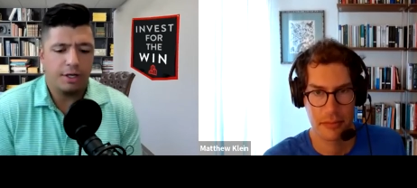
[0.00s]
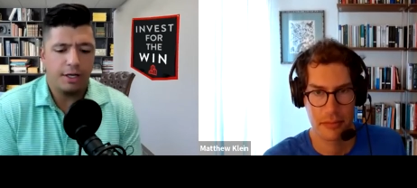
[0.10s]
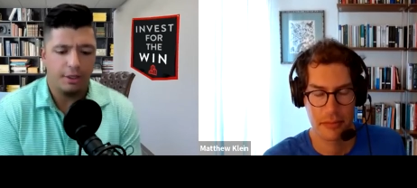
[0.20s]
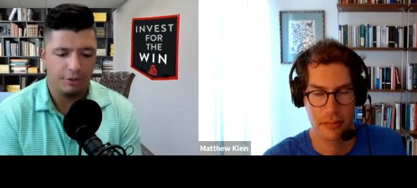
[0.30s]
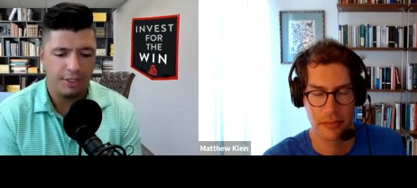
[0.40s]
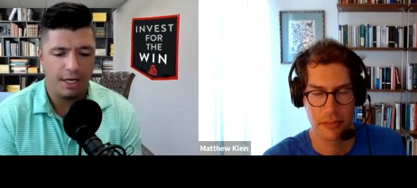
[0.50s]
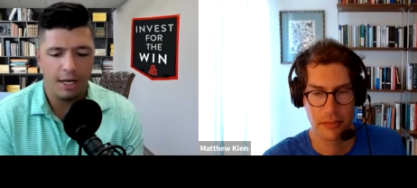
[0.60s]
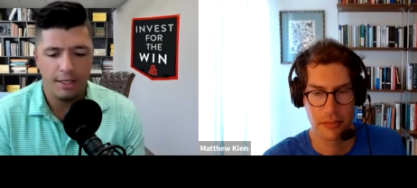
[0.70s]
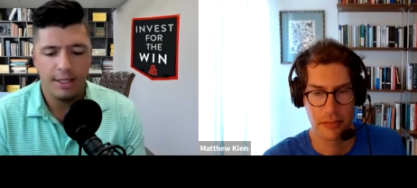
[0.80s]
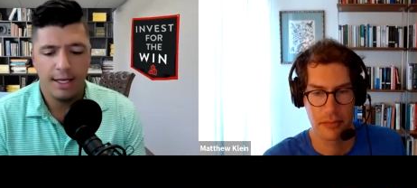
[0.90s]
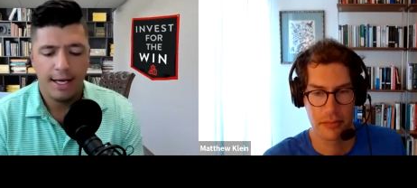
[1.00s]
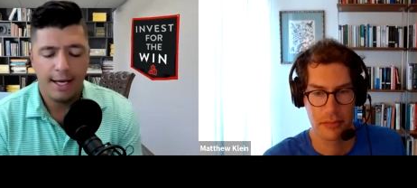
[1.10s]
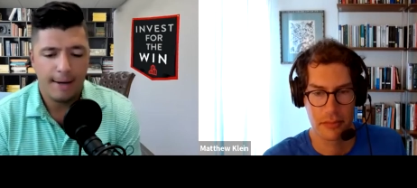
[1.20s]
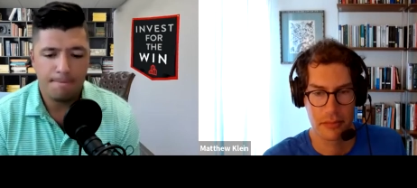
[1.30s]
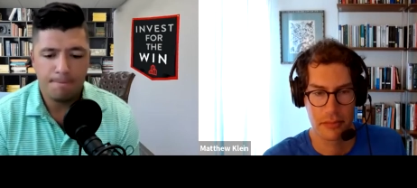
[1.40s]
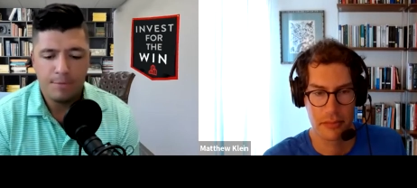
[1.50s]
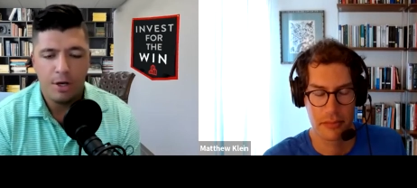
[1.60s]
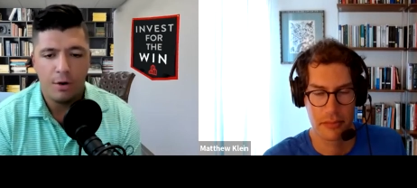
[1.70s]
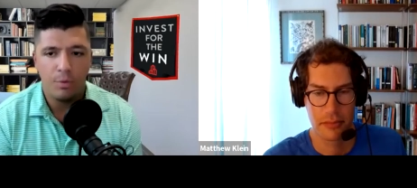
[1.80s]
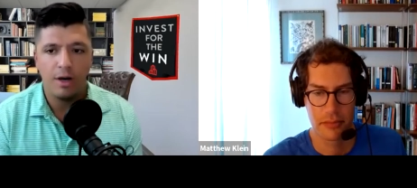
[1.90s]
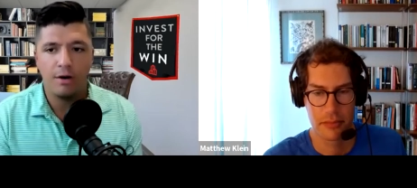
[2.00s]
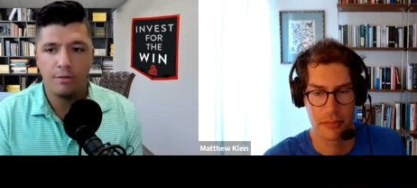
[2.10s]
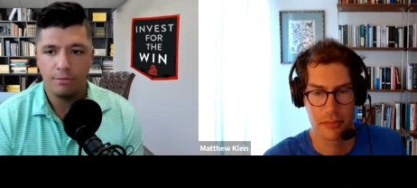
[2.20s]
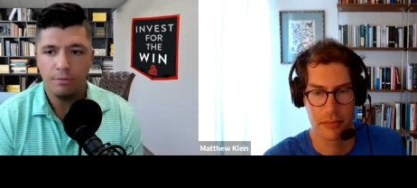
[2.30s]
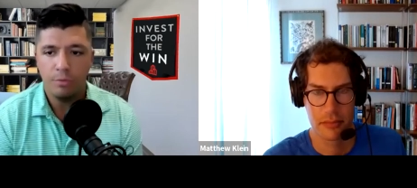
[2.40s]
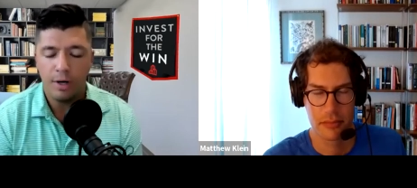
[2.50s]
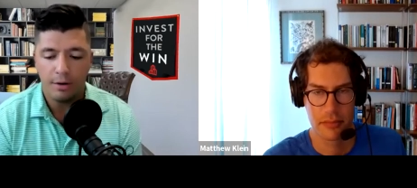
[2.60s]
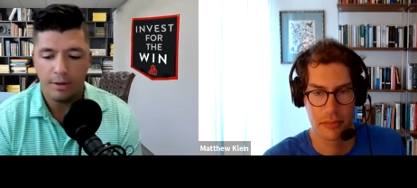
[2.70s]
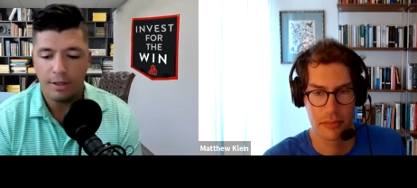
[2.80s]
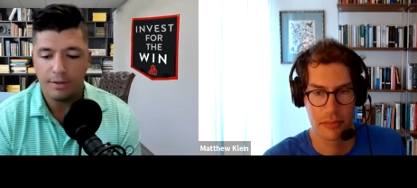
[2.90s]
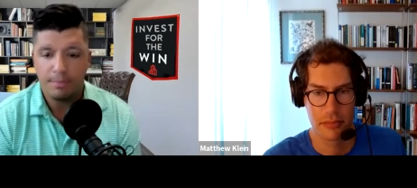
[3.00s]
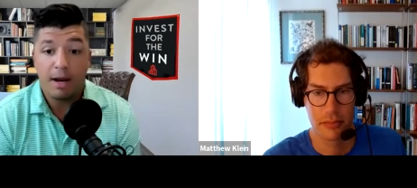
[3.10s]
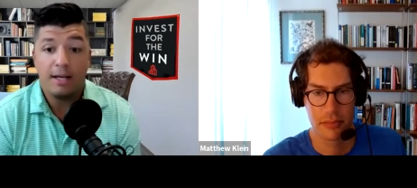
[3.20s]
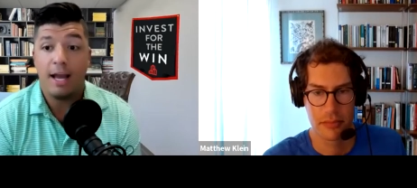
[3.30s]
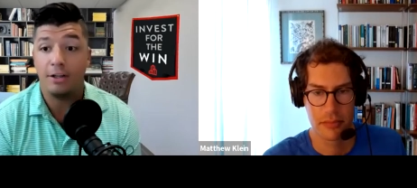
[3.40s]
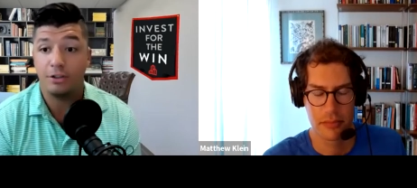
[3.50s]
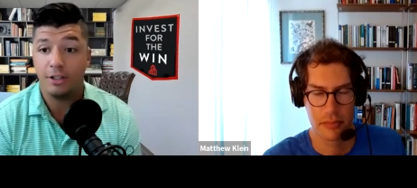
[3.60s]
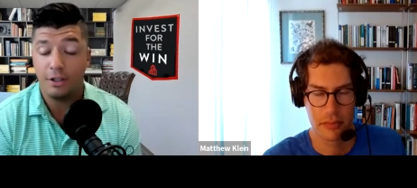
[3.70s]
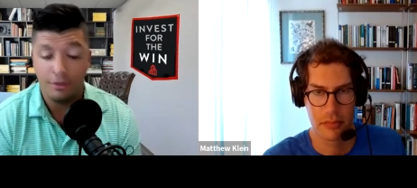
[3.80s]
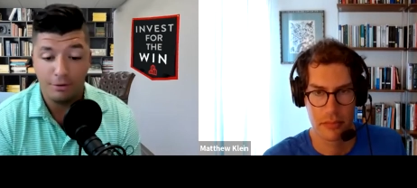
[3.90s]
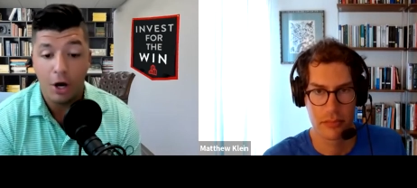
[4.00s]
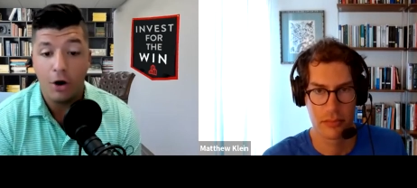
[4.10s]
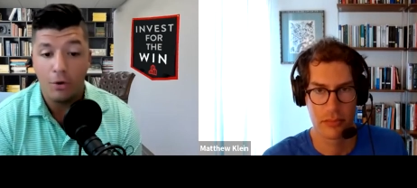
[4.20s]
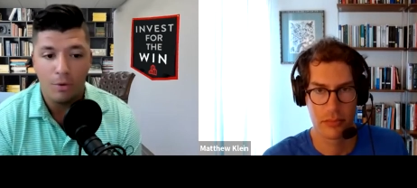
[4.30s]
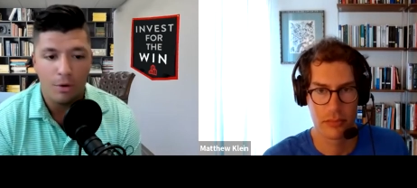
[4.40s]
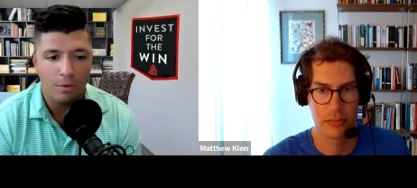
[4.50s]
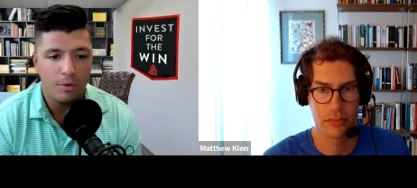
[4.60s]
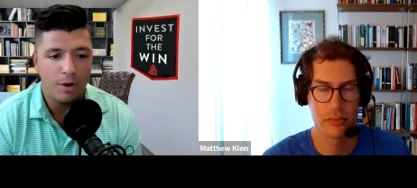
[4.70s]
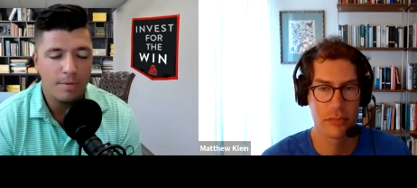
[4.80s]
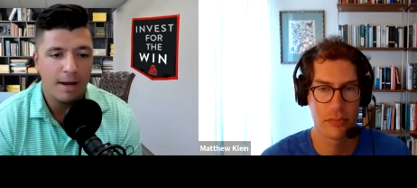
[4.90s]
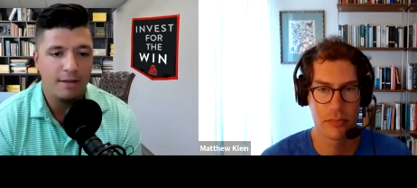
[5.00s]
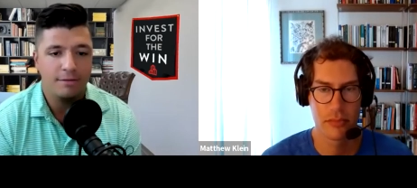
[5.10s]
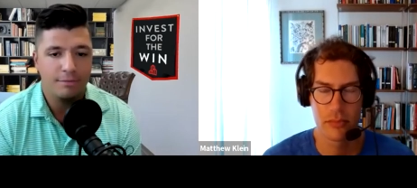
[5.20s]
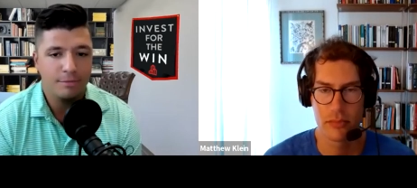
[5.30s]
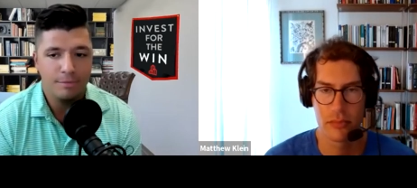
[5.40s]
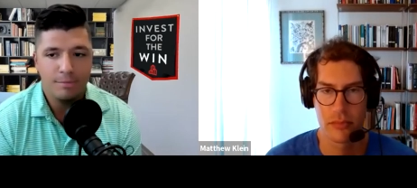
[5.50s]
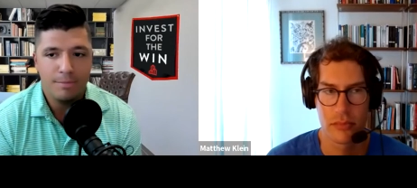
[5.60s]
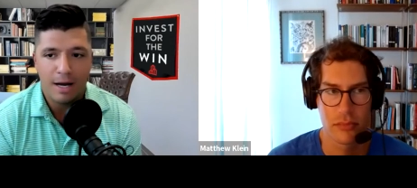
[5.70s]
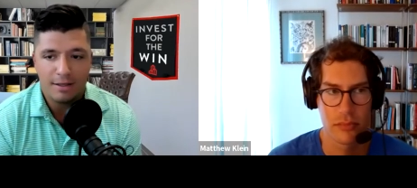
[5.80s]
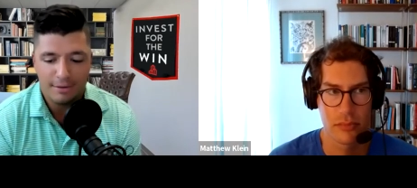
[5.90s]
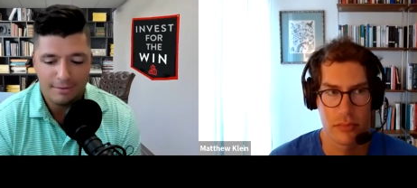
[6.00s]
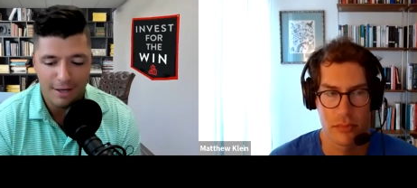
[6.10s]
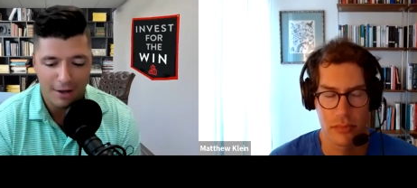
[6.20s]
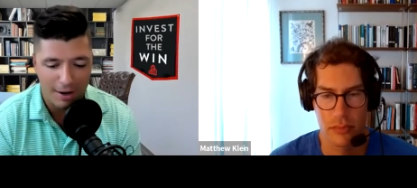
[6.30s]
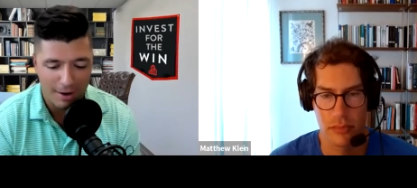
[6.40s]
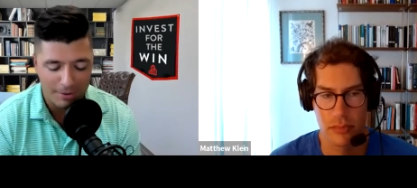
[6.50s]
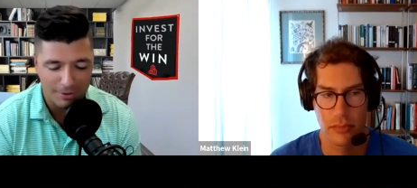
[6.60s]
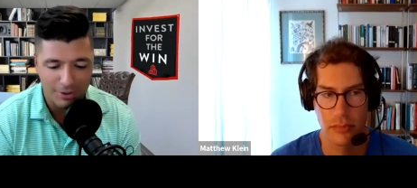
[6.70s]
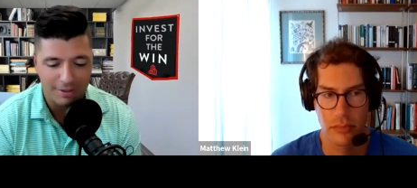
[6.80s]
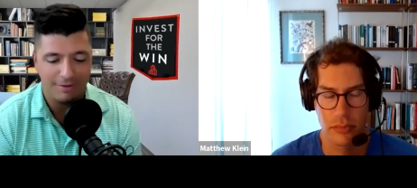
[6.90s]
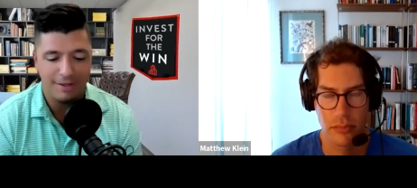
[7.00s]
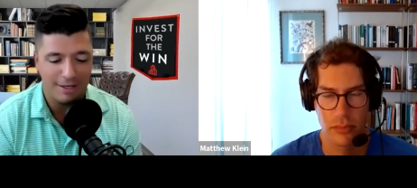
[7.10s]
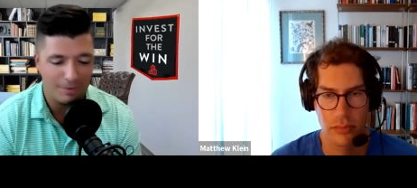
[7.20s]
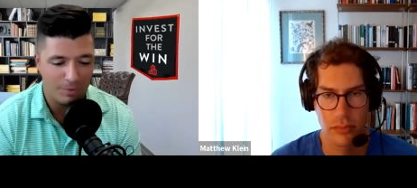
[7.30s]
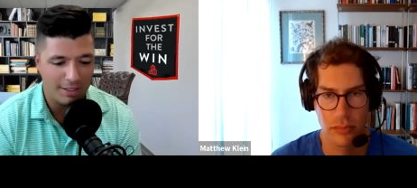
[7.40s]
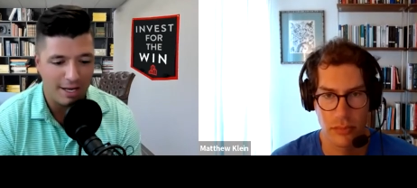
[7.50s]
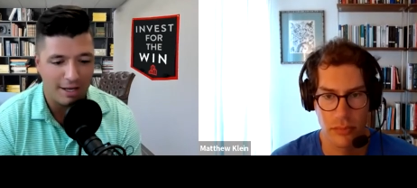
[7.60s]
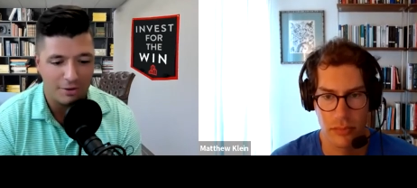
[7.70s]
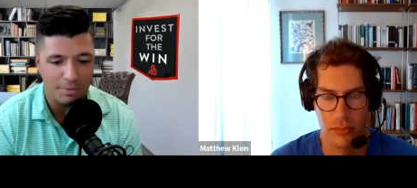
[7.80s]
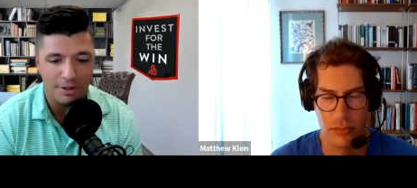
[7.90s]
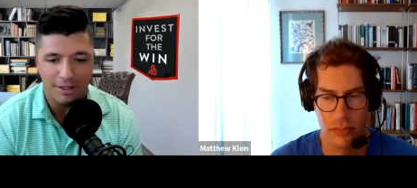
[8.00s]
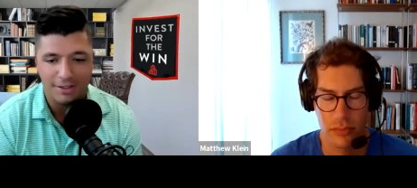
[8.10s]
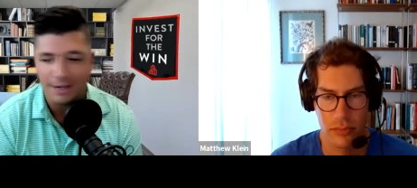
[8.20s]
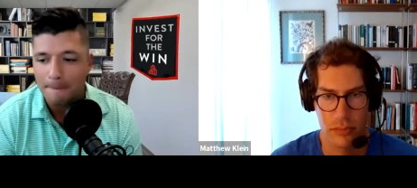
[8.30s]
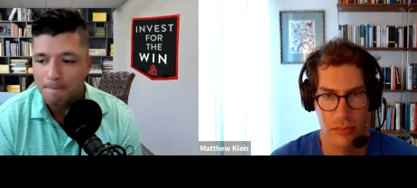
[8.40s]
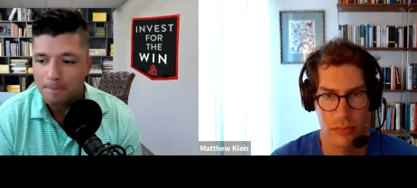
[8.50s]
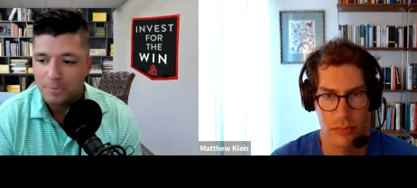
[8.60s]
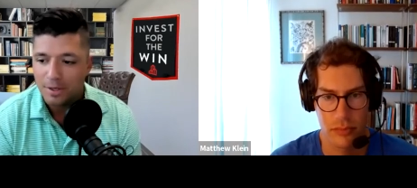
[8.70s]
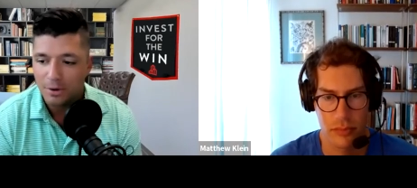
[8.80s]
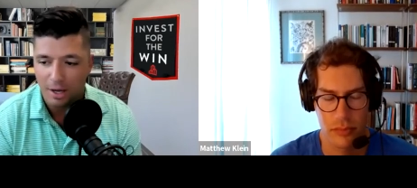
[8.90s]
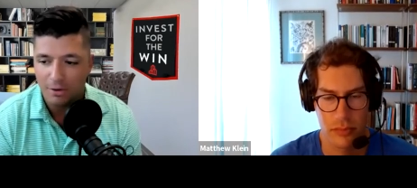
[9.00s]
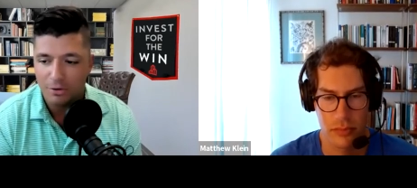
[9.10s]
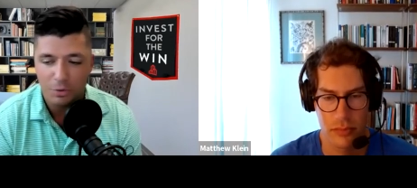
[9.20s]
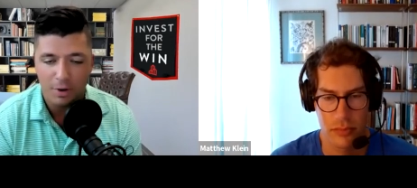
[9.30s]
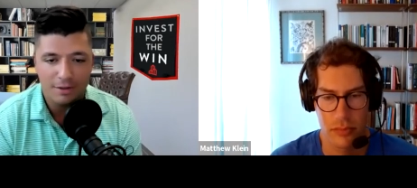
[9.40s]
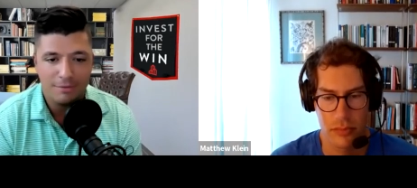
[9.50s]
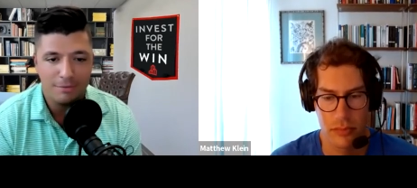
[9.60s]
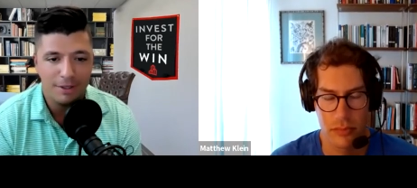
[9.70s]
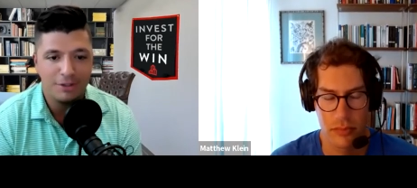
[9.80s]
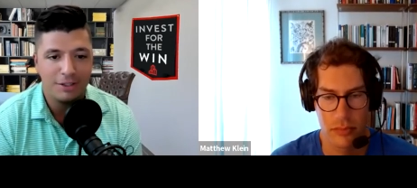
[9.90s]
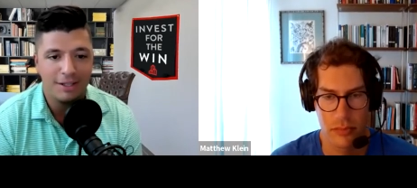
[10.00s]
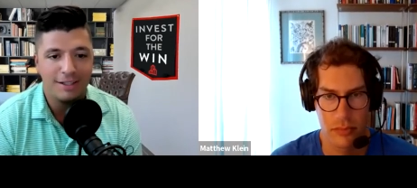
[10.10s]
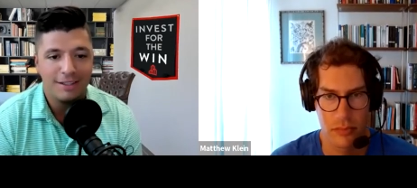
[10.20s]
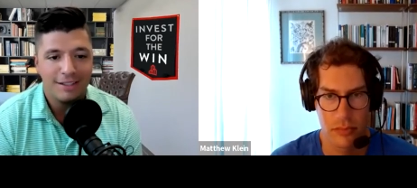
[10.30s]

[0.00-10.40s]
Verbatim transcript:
Speaker 1: to understand, um, you know, where where this might actually go, or what we might might, you know, I, I was looking in Ray Dalio's book is like, okay, so what what's the